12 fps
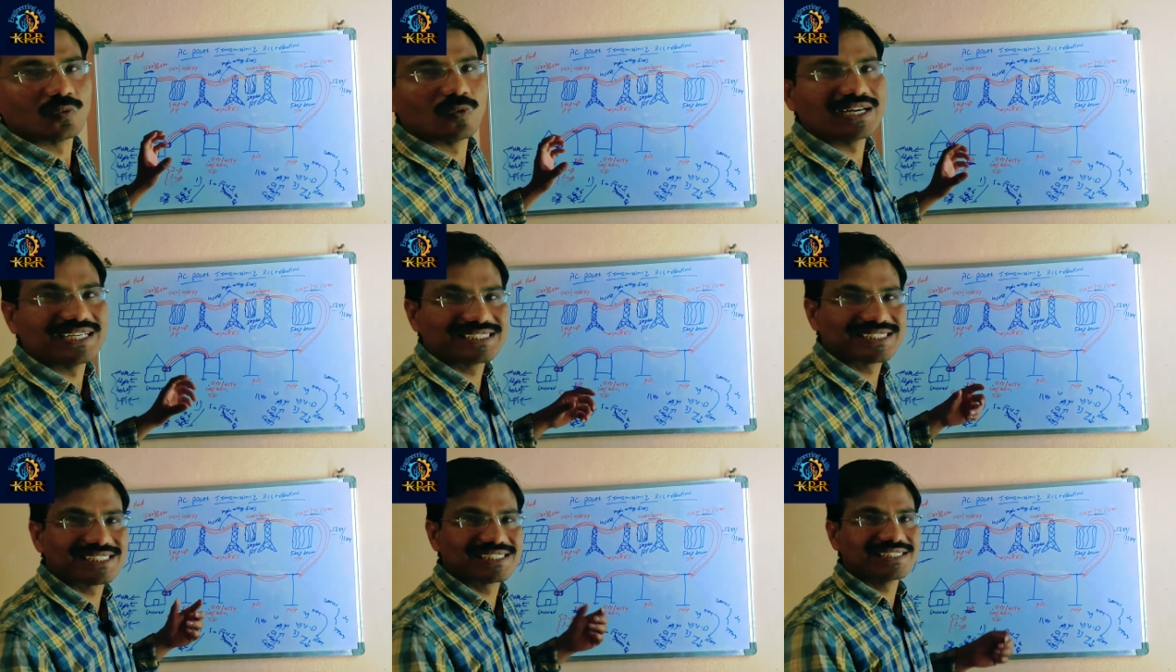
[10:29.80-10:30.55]
we are
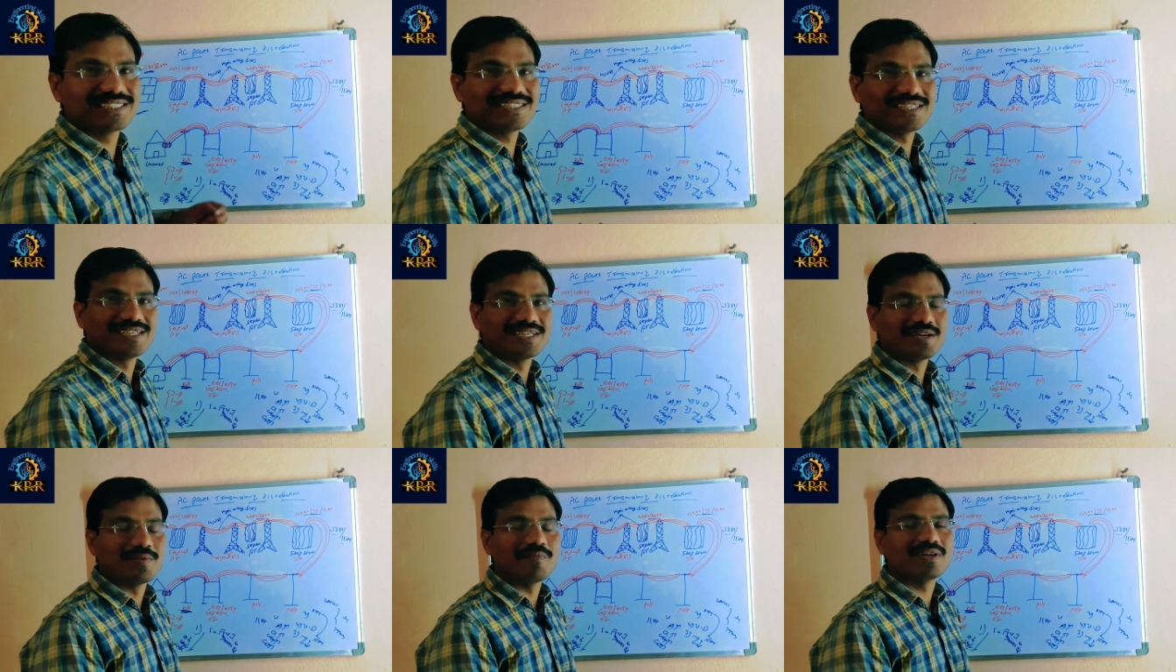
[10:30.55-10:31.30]
discussing in
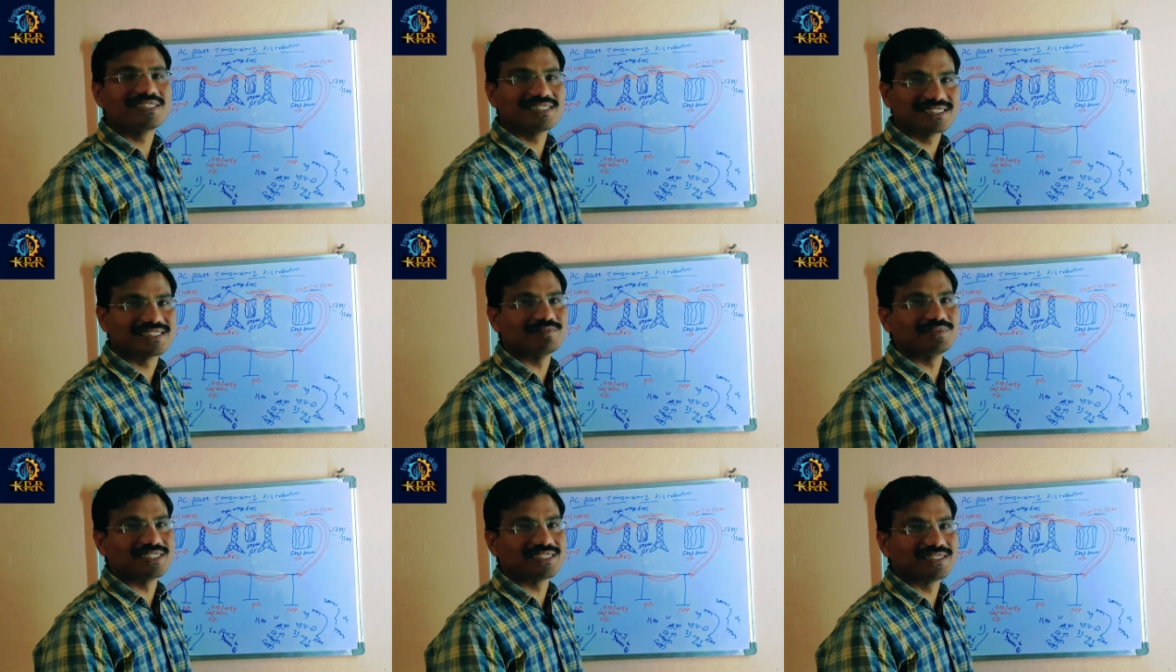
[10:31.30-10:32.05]
machine
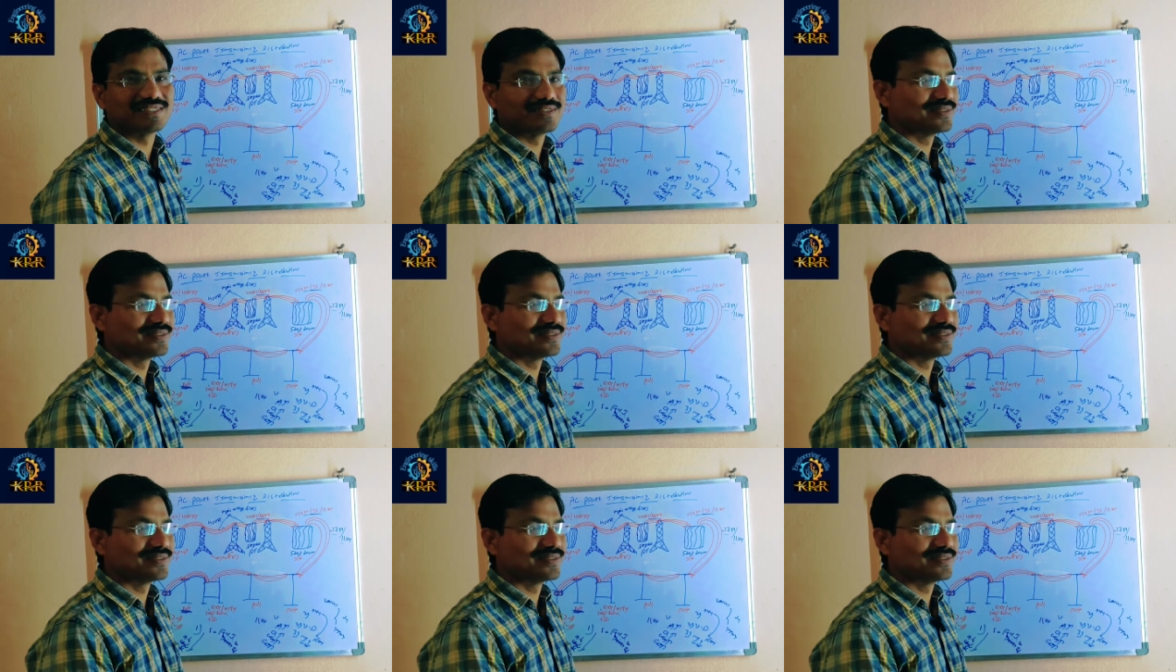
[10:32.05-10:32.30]
subject.